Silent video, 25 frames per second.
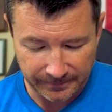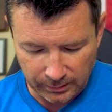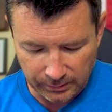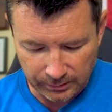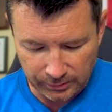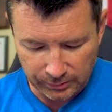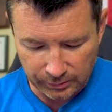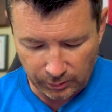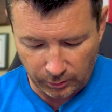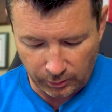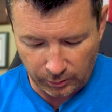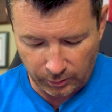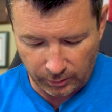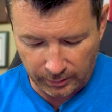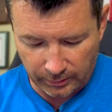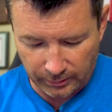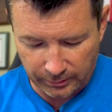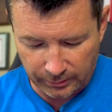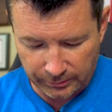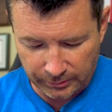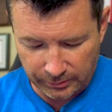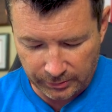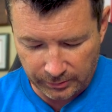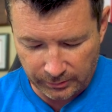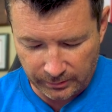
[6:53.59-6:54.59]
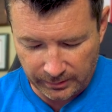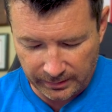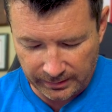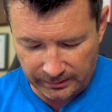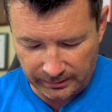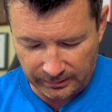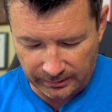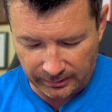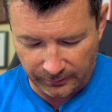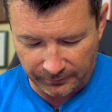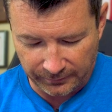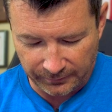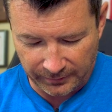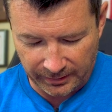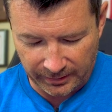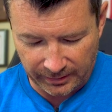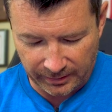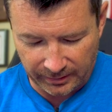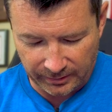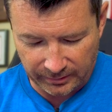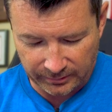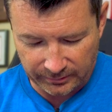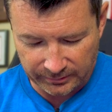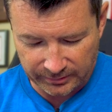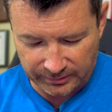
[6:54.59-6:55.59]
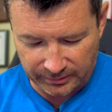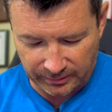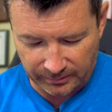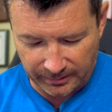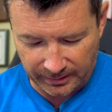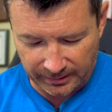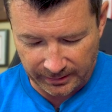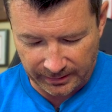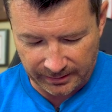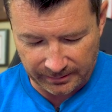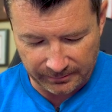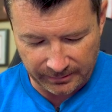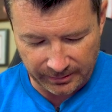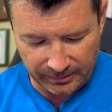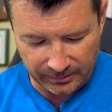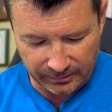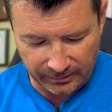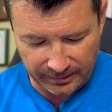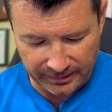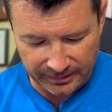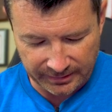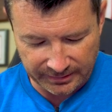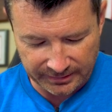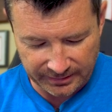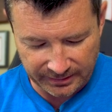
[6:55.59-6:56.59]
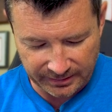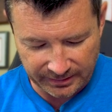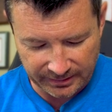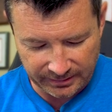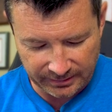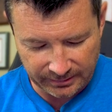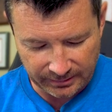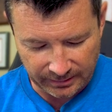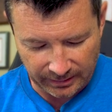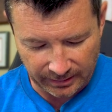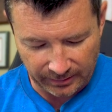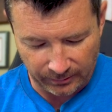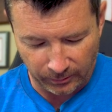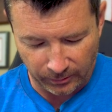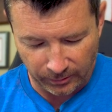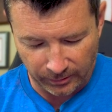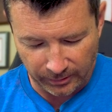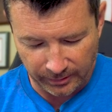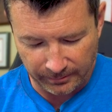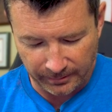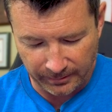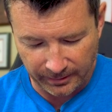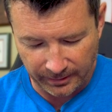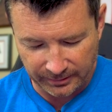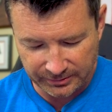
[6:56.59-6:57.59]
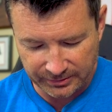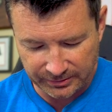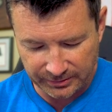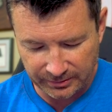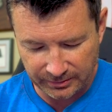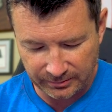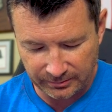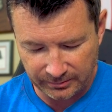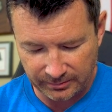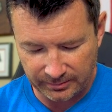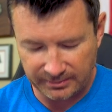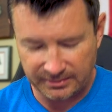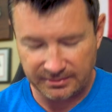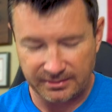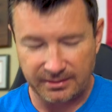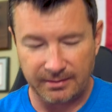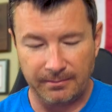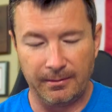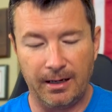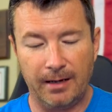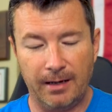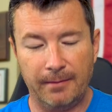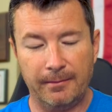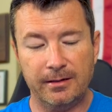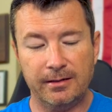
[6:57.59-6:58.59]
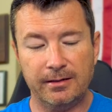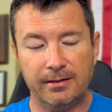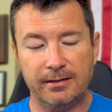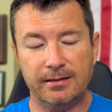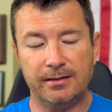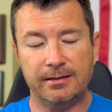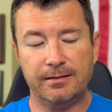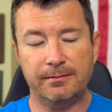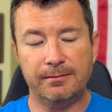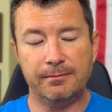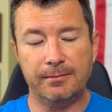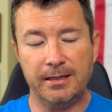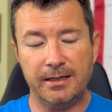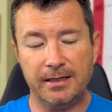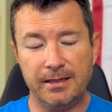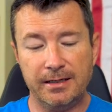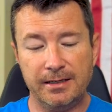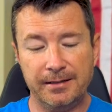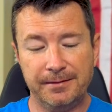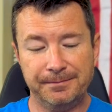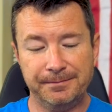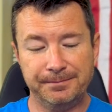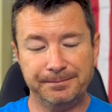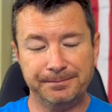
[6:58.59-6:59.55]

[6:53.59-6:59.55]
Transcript: Your new Hilo videos are making me crazy. I worry about you. It's the mama in me.